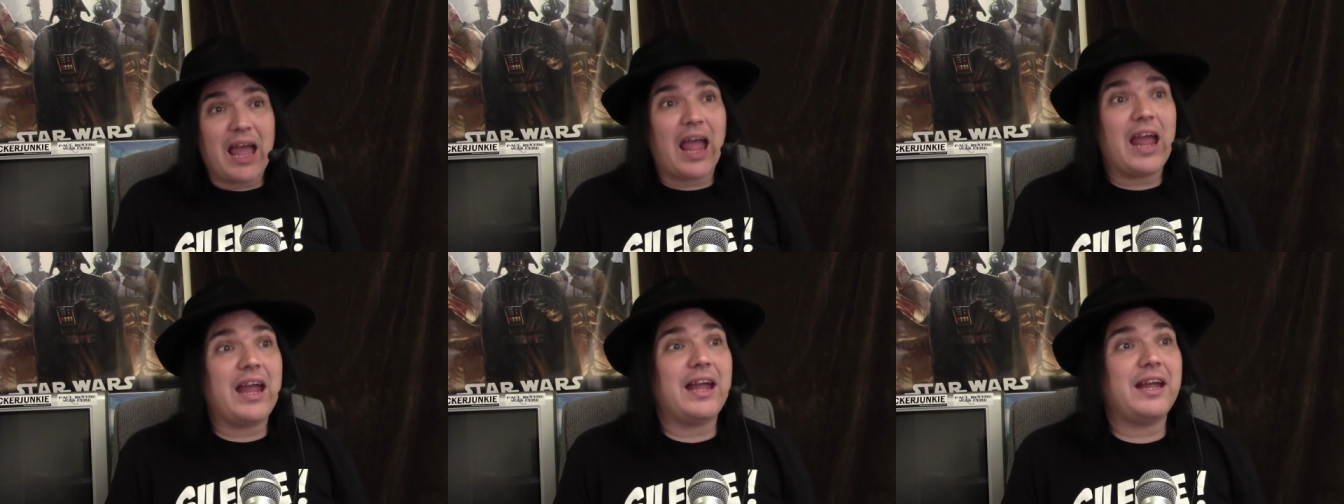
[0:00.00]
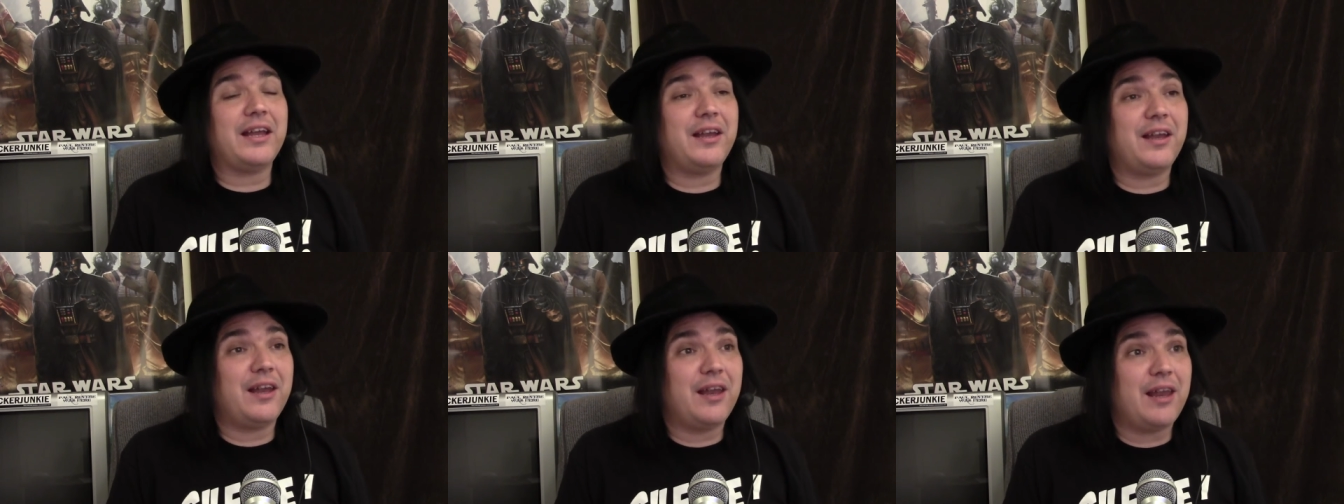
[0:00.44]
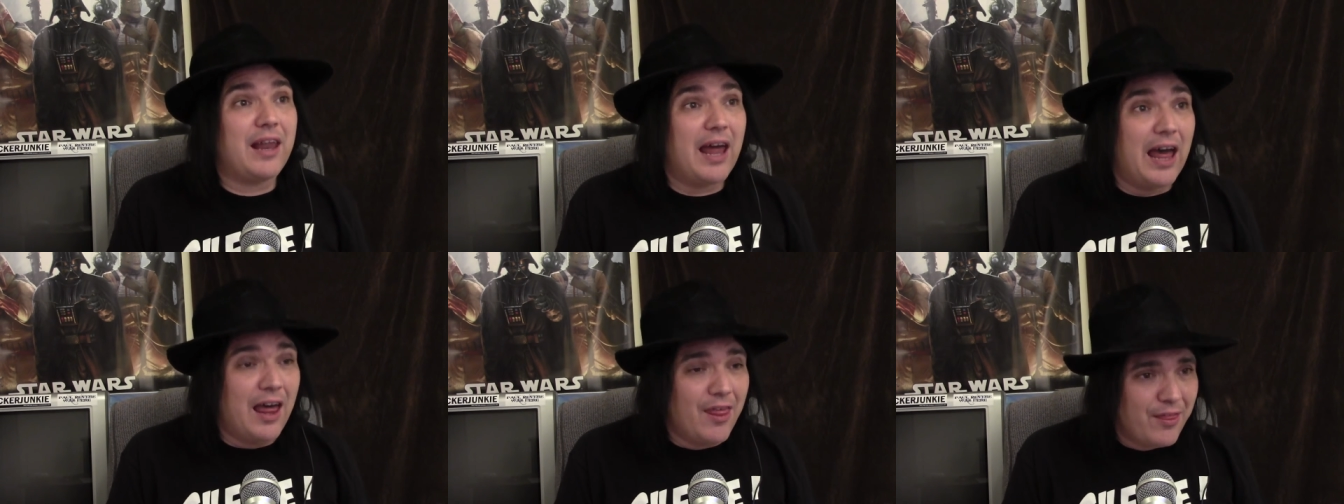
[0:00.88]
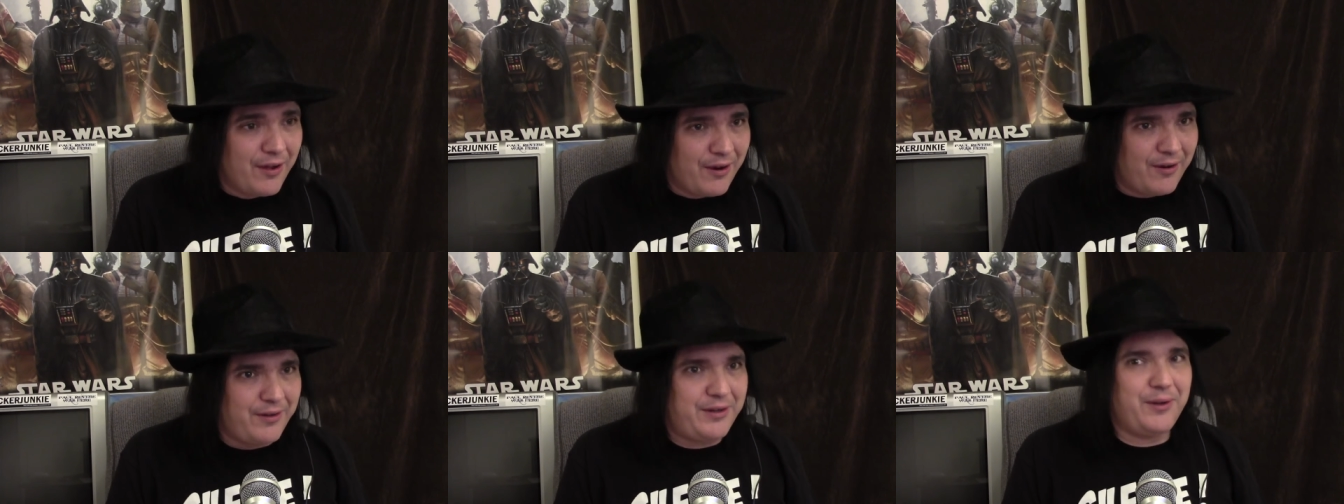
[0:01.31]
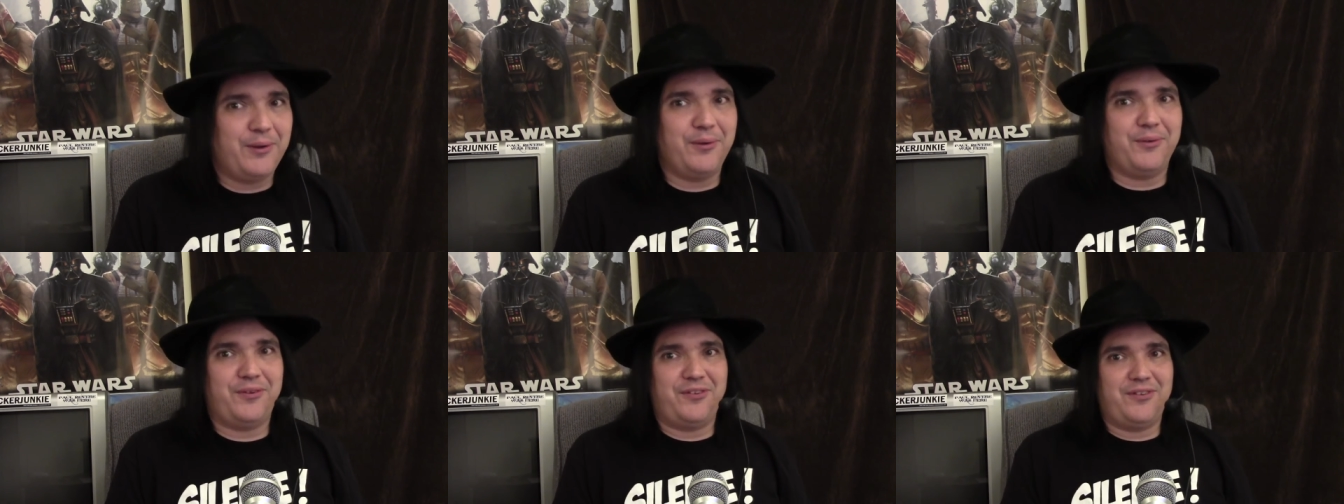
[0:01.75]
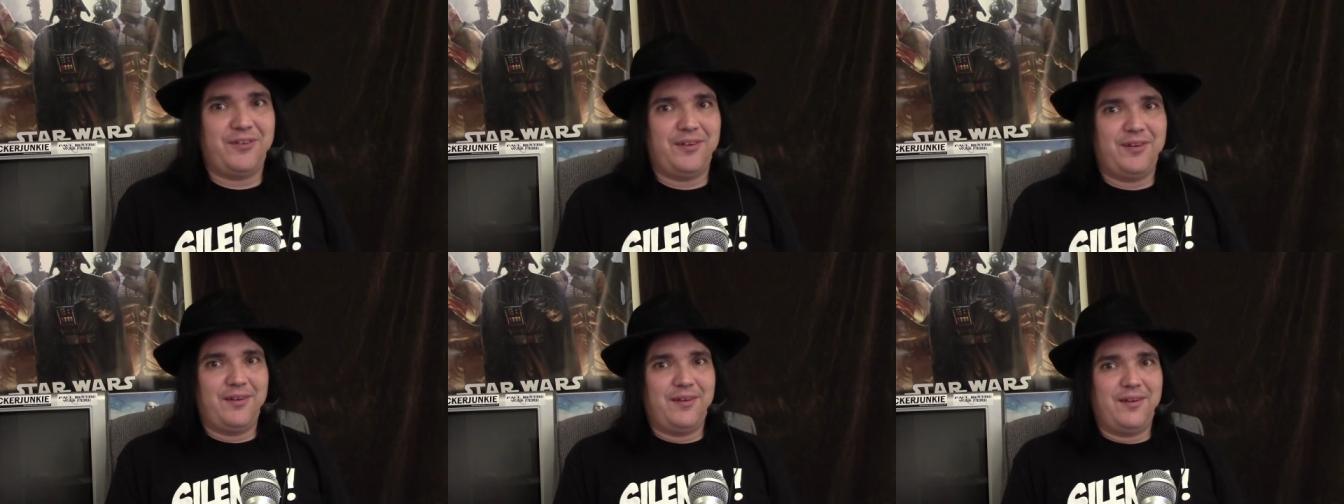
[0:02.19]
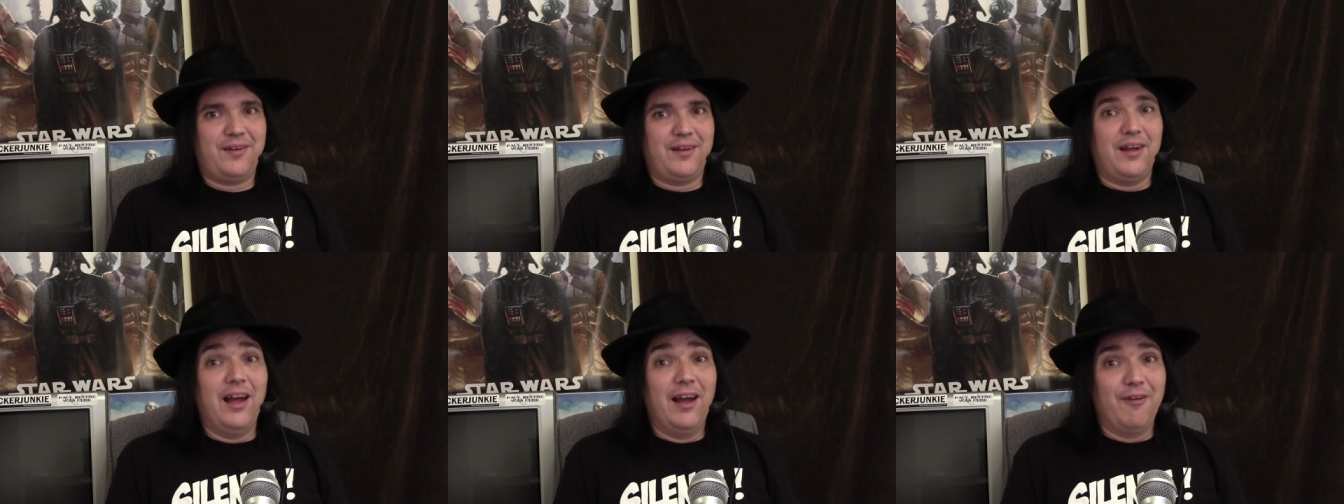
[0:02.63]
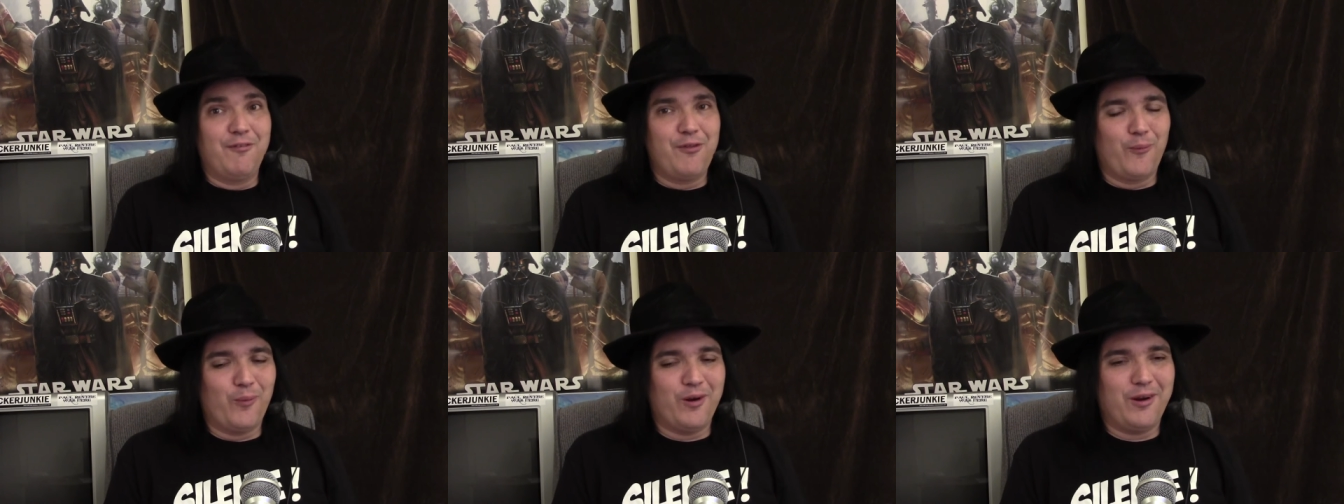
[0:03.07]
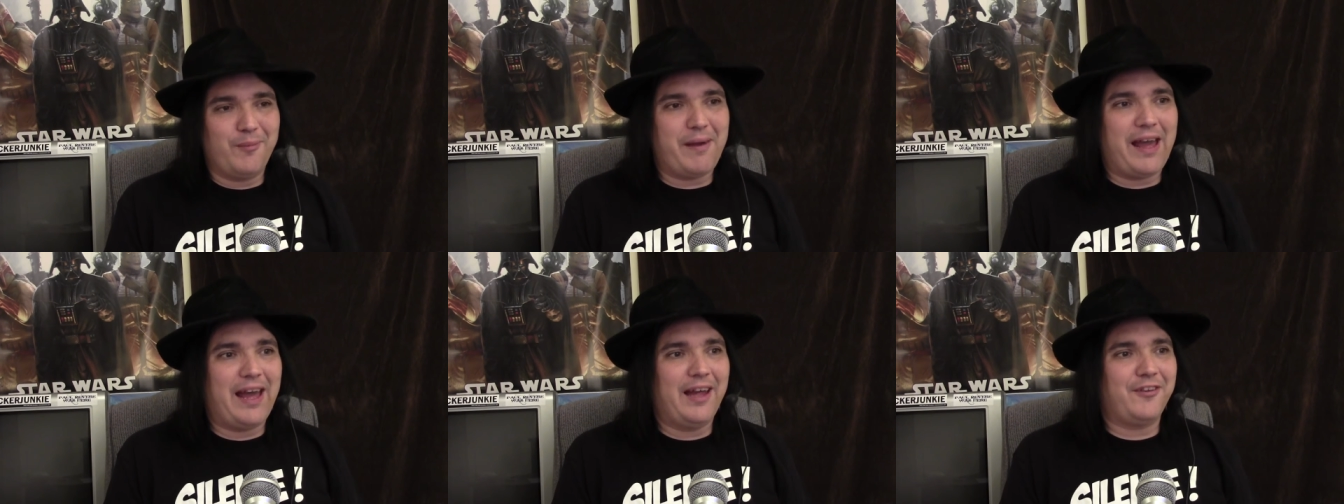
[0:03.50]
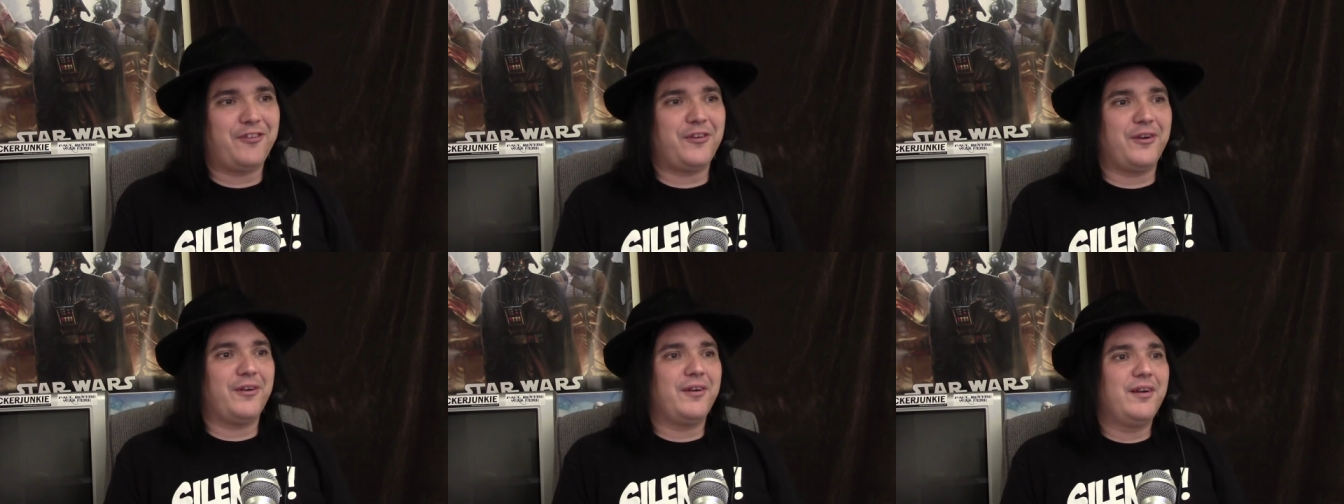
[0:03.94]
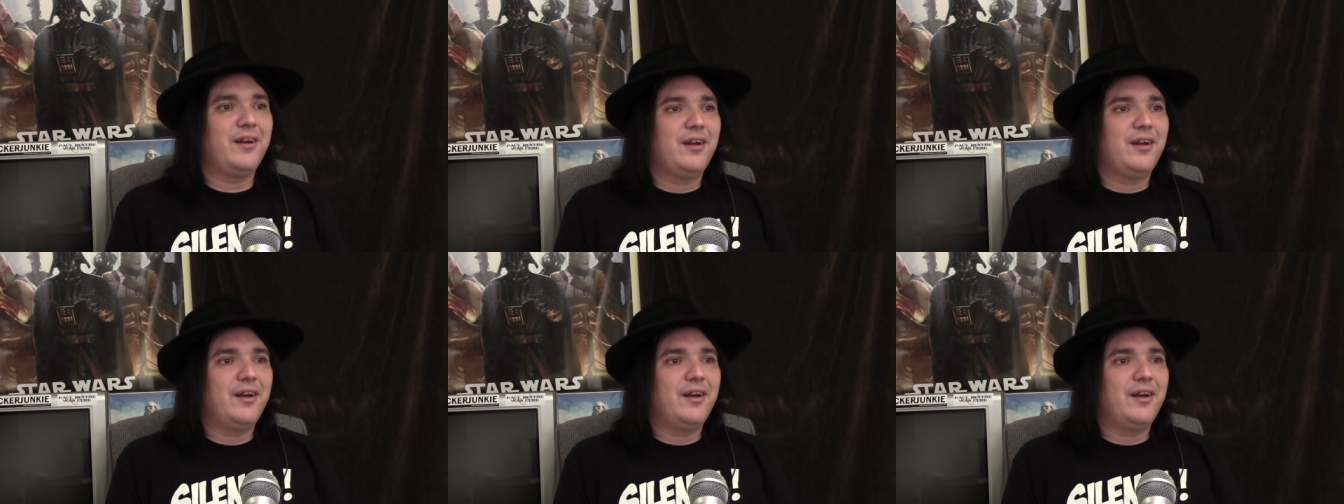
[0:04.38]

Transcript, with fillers: another use of the word master.